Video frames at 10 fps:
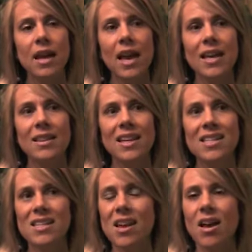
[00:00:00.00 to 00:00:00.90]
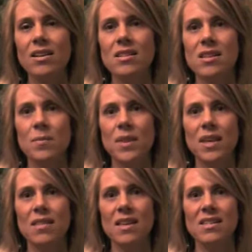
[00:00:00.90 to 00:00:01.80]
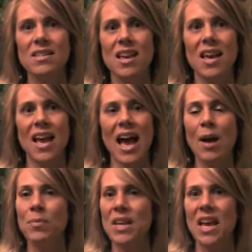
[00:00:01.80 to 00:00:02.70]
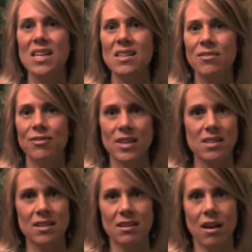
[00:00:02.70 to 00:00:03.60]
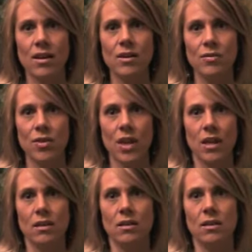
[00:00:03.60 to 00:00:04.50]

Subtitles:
and that it's not something that's happening as a fix-it kind of thing.